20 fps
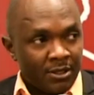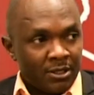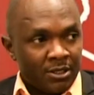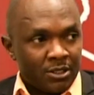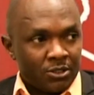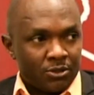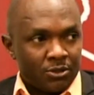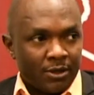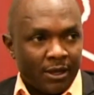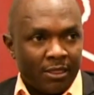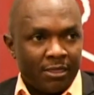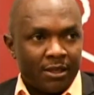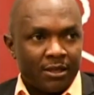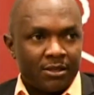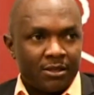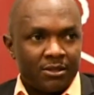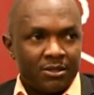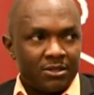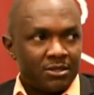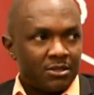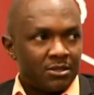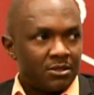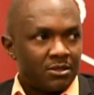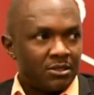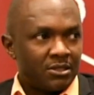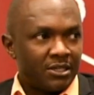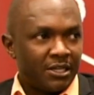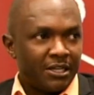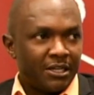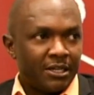So I think this
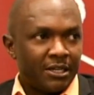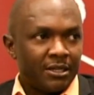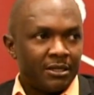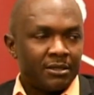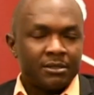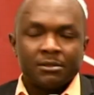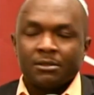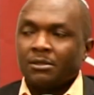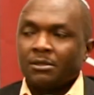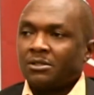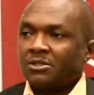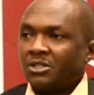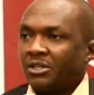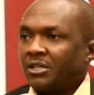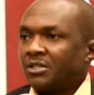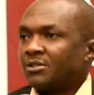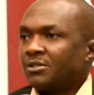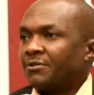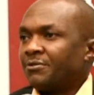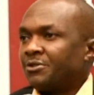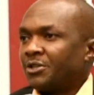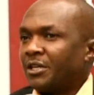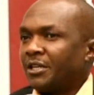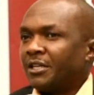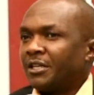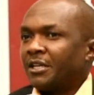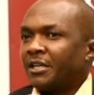series of training,